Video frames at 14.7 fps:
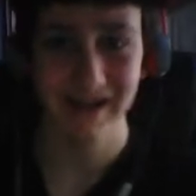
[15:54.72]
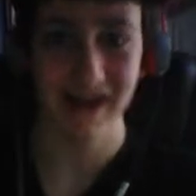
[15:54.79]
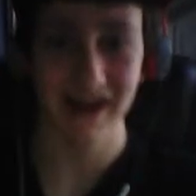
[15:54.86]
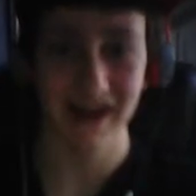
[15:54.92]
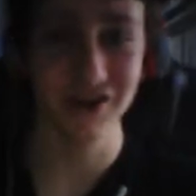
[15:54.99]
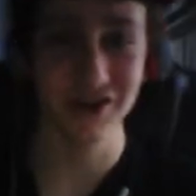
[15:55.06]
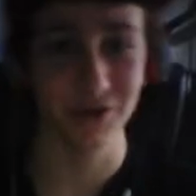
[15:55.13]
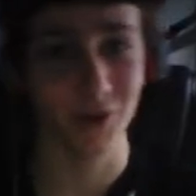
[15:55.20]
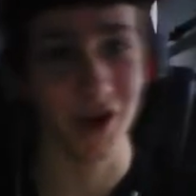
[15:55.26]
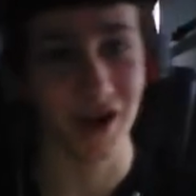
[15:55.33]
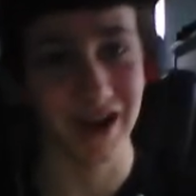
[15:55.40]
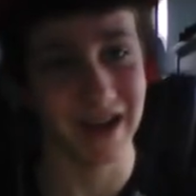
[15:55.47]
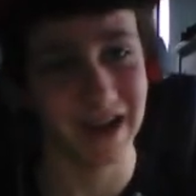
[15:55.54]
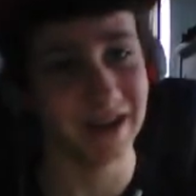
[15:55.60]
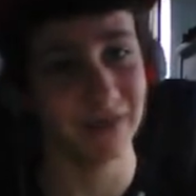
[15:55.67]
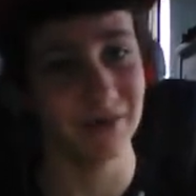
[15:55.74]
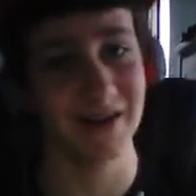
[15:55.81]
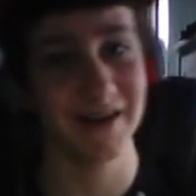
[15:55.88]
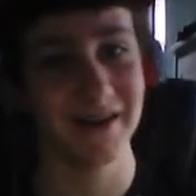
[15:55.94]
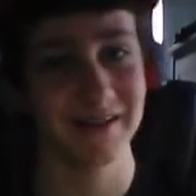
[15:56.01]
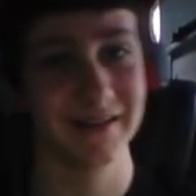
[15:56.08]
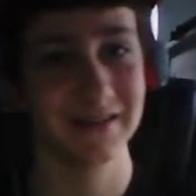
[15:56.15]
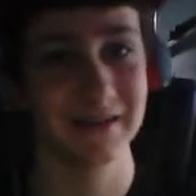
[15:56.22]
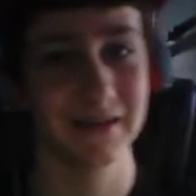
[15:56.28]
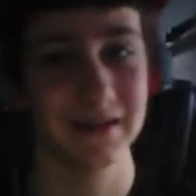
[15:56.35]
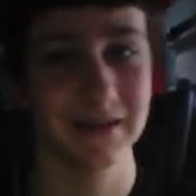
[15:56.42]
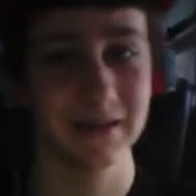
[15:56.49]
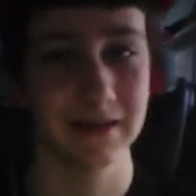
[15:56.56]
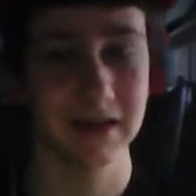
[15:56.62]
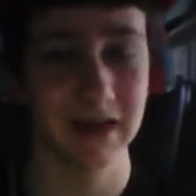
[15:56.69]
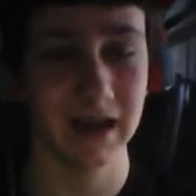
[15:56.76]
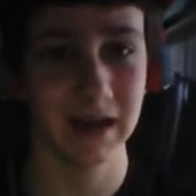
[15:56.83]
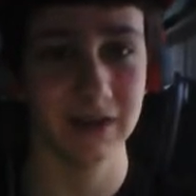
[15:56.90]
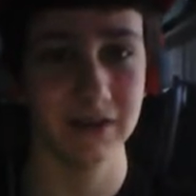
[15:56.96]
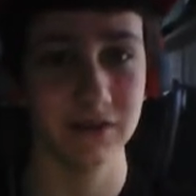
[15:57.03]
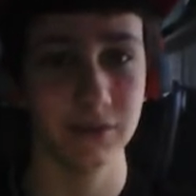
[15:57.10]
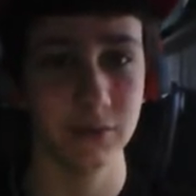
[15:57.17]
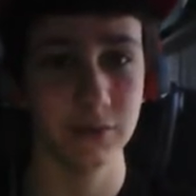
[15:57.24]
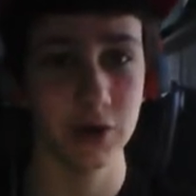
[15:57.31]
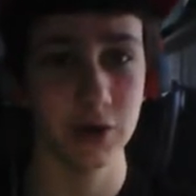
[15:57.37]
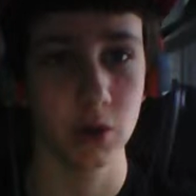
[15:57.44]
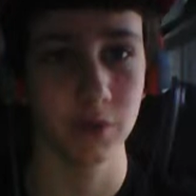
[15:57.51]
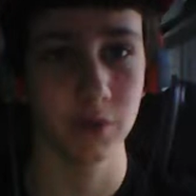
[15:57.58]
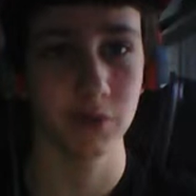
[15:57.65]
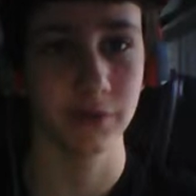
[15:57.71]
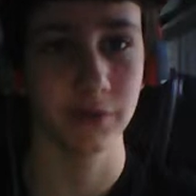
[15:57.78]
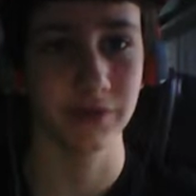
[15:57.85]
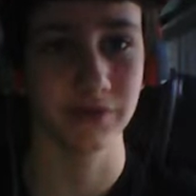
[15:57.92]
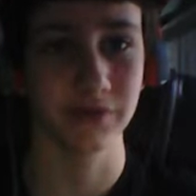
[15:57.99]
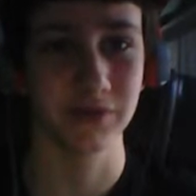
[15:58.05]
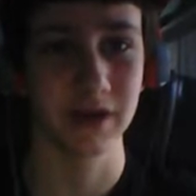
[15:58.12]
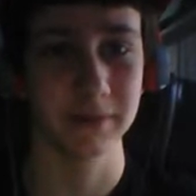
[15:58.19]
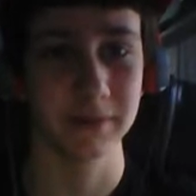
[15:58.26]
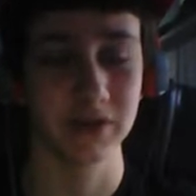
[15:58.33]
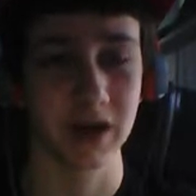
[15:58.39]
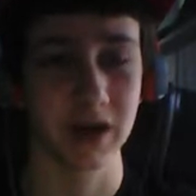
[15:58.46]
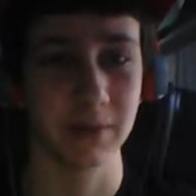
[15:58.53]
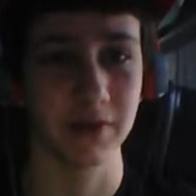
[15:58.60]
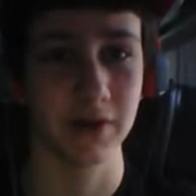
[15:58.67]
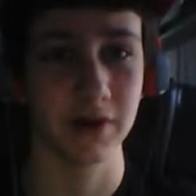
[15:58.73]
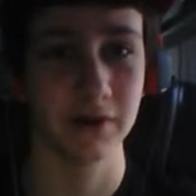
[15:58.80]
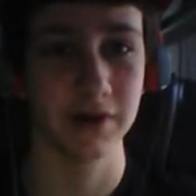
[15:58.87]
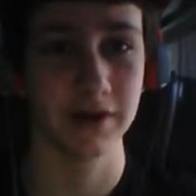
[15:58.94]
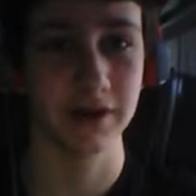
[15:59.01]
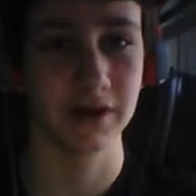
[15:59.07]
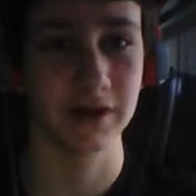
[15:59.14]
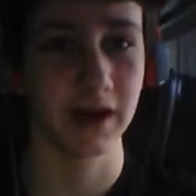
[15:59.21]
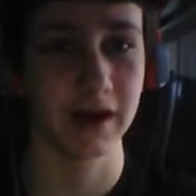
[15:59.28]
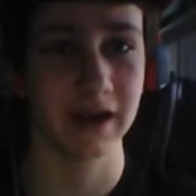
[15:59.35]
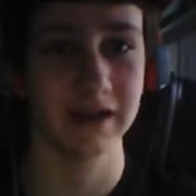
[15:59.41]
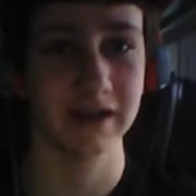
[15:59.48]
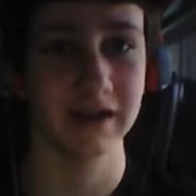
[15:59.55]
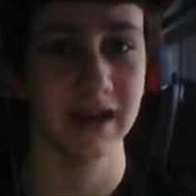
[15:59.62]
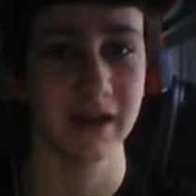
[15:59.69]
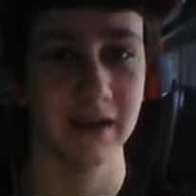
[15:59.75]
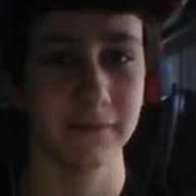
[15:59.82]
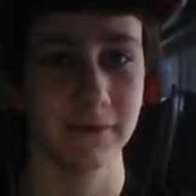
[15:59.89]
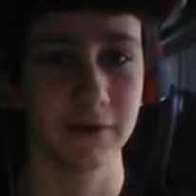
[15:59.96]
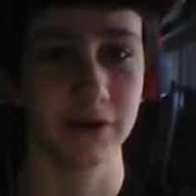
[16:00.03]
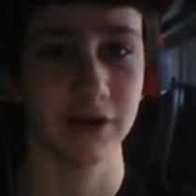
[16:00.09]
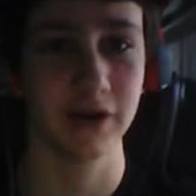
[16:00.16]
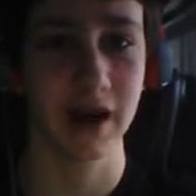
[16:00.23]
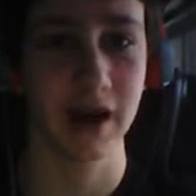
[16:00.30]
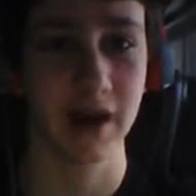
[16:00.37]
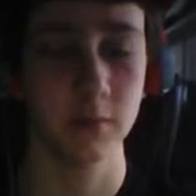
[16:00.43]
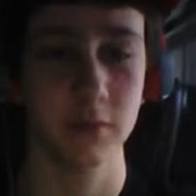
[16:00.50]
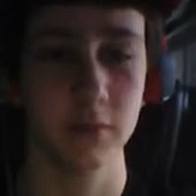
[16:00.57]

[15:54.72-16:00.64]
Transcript: I couldn't walk anywhere. I don't know what's with the frame drop, though, here. I can't figure it out.